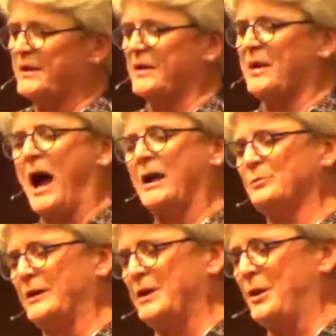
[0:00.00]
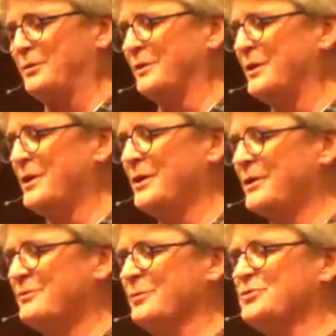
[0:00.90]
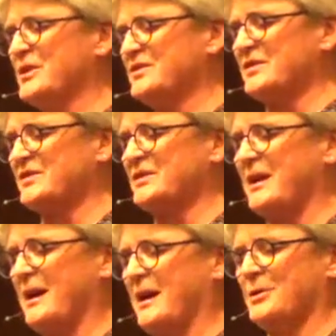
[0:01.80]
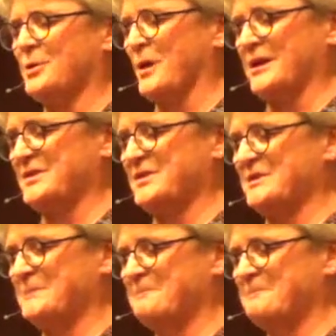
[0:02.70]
the God we know through Jesus, our Christ.